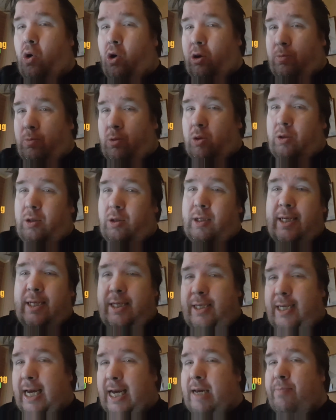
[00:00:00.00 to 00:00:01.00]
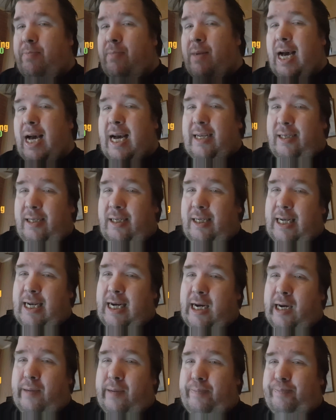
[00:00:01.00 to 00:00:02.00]
almost the same
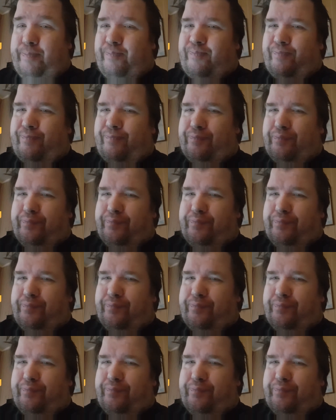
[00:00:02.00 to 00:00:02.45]
as the